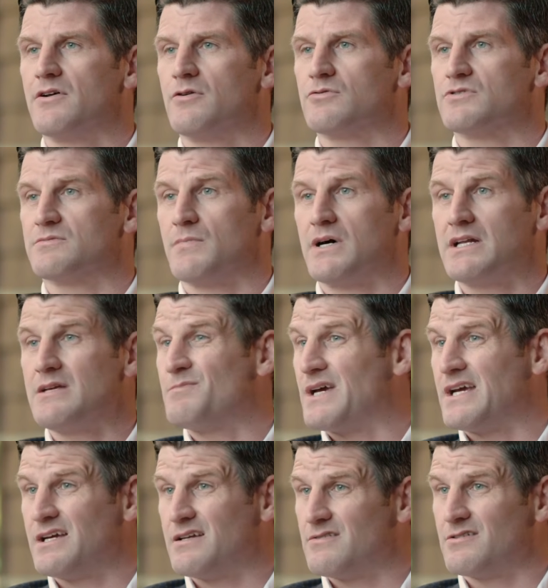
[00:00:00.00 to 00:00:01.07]
There was money
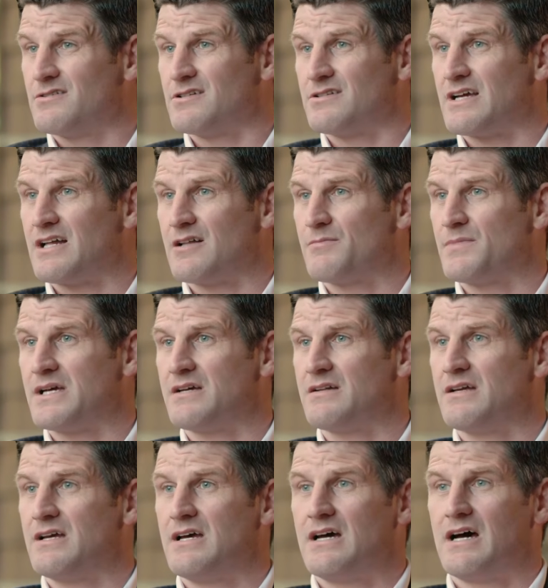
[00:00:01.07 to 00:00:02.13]
paid to the Taliban.